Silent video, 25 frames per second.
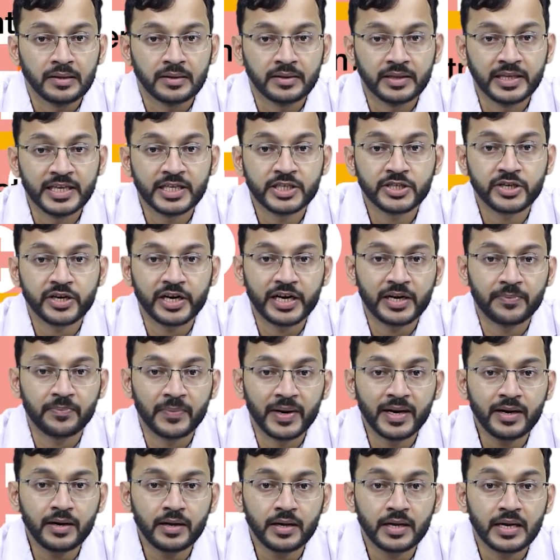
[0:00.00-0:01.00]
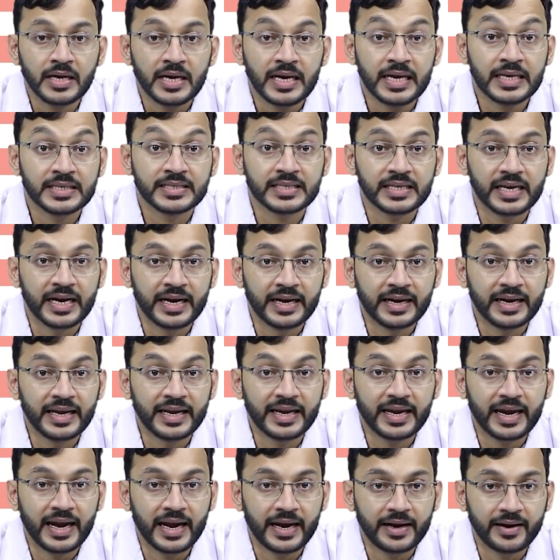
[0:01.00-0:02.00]
This treatment is
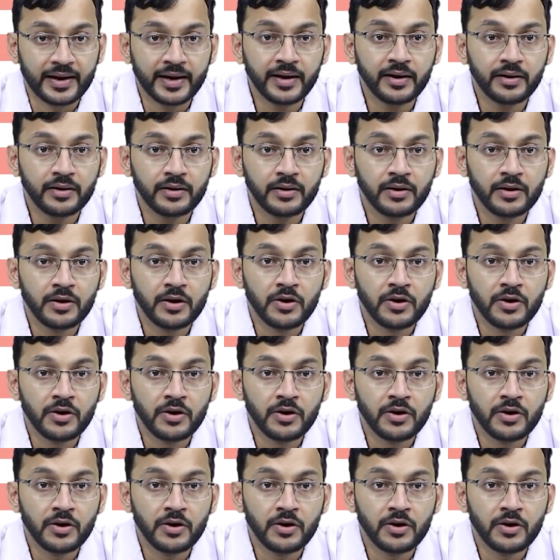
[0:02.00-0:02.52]
indicated